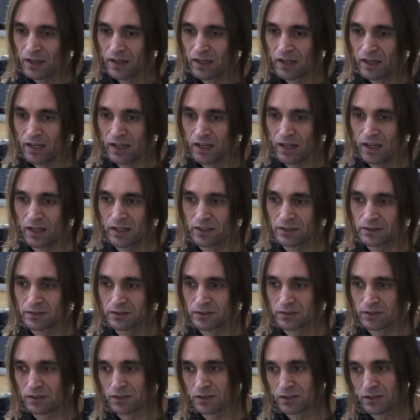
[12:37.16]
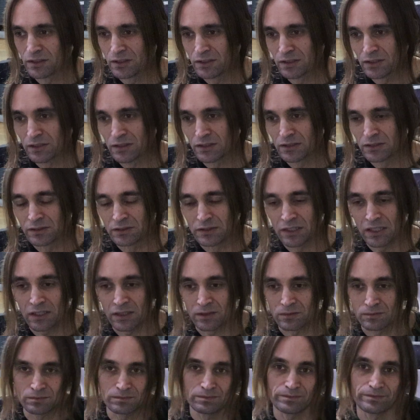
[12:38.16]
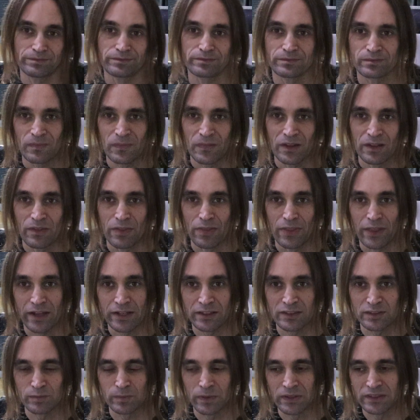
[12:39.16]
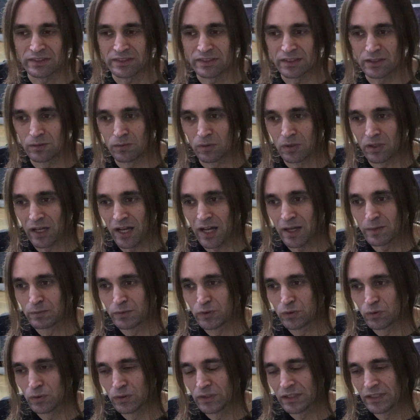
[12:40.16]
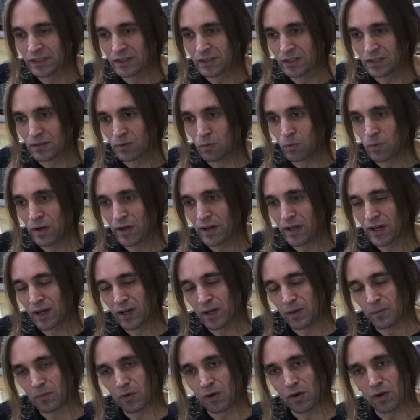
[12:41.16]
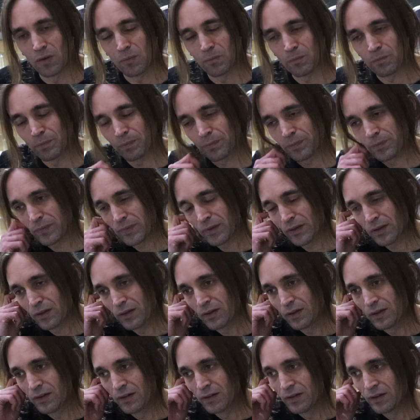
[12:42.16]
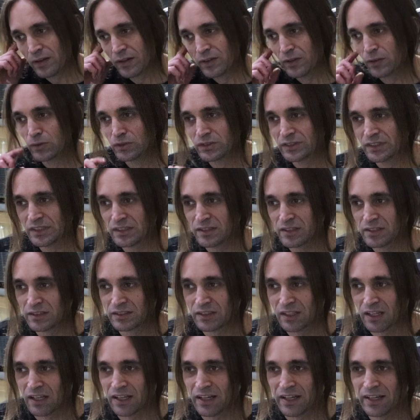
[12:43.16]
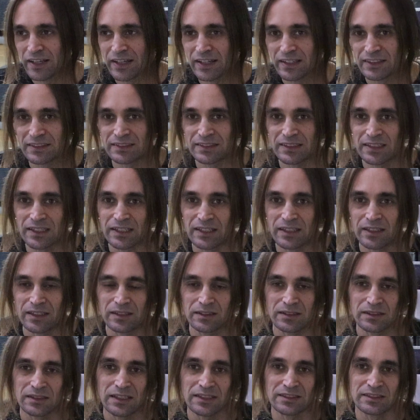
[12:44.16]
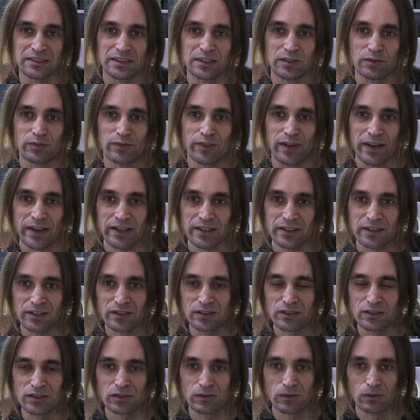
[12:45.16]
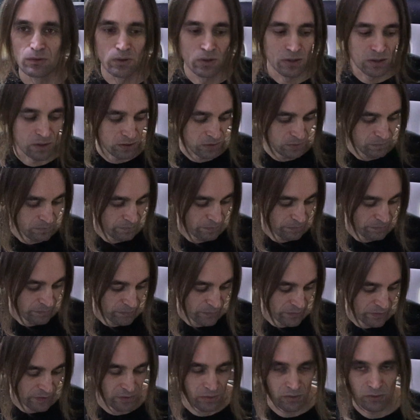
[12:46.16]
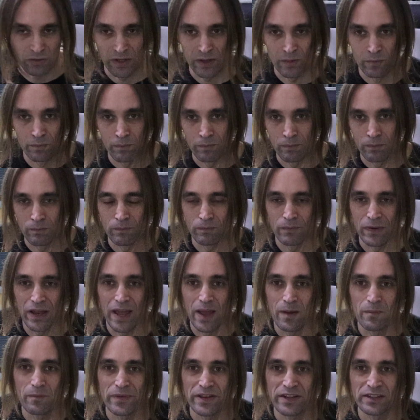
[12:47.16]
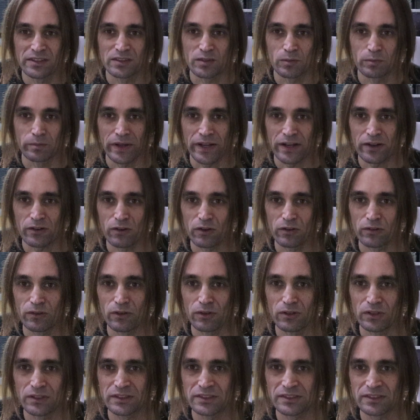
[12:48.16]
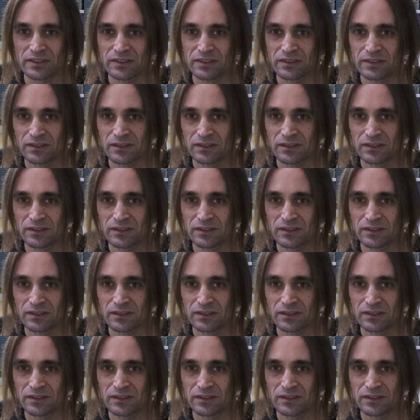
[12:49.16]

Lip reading: And yeah, that is basically what I'm doing when I'm using the delay as an effect to yeah, create ambience or background noise.